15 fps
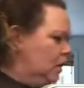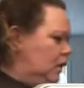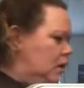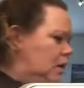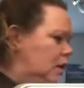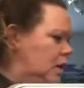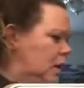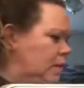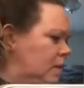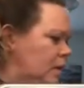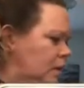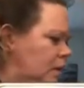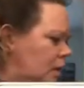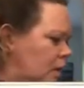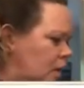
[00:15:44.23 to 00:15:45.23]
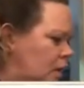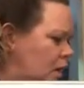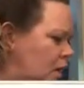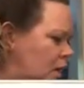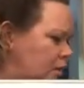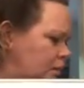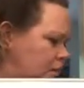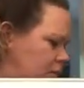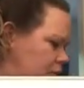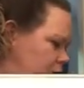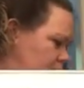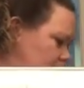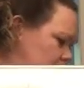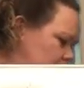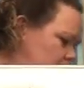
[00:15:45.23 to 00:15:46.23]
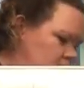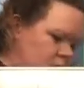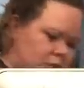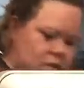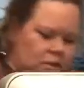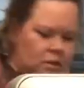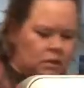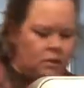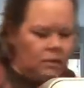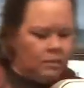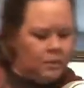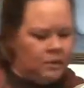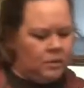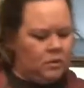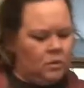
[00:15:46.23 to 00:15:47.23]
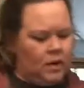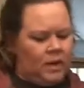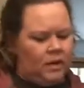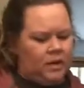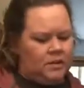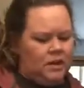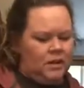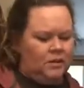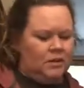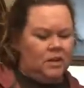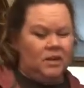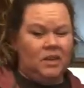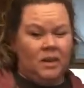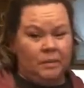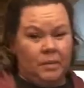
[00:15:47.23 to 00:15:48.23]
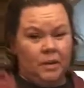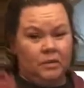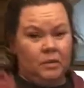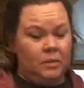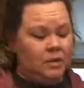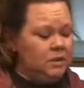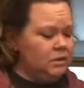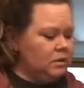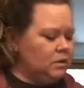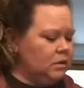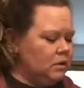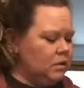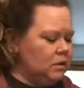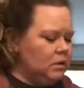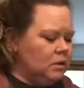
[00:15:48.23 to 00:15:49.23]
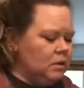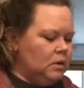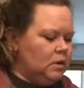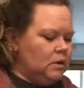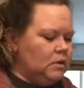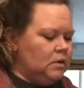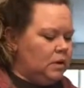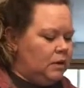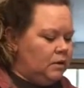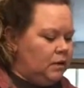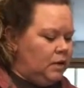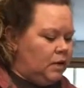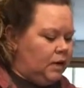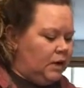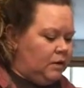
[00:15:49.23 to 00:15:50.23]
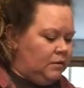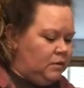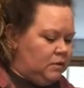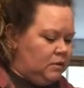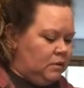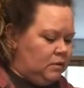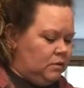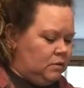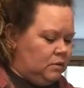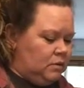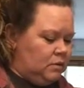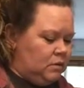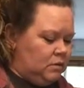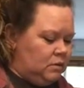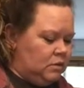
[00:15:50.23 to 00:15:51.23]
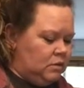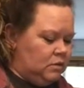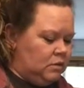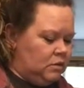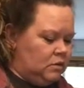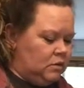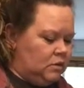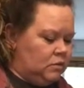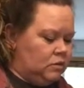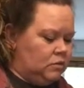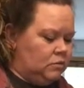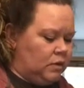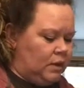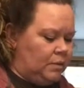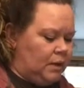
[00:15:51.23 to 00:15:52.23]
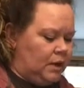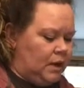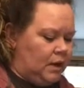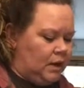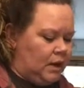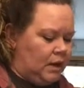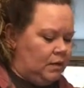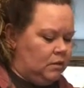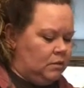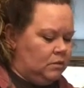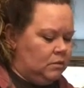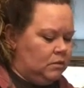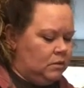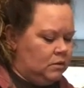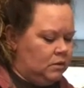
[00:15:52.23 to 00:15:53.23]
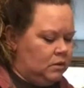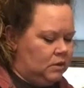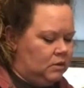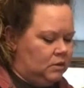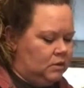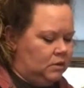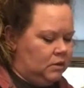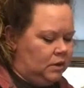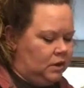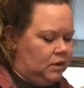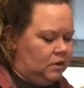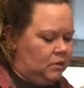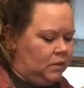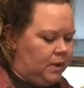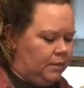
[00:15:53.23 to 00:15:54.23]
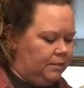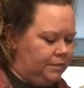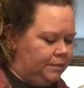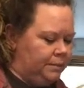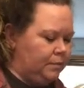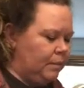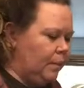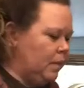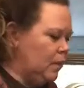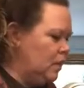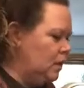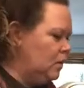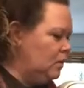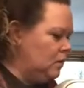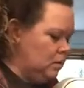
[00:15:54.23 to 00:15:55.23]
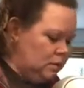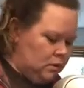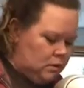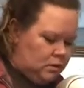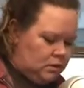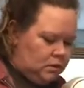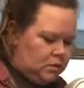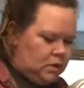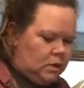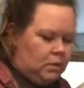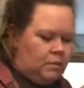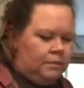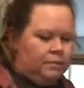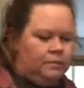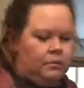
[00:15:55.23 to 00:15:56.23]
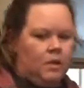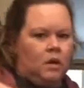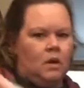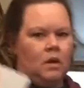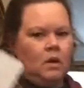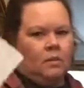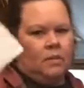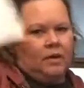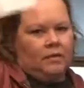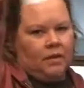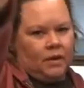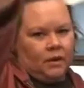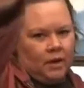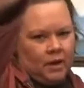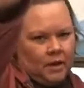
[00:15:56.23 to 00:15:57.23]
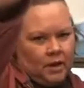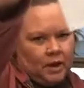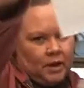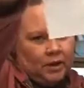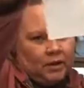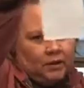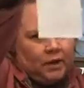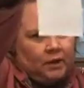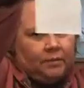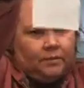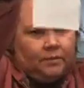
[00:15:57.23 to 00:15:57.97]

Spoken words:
And I'm going to cut off just a little piece of white because I don't need that big of a piece. So I don't need to have this huge strip hanging out. It's just going to get in the way. So my very inaccurate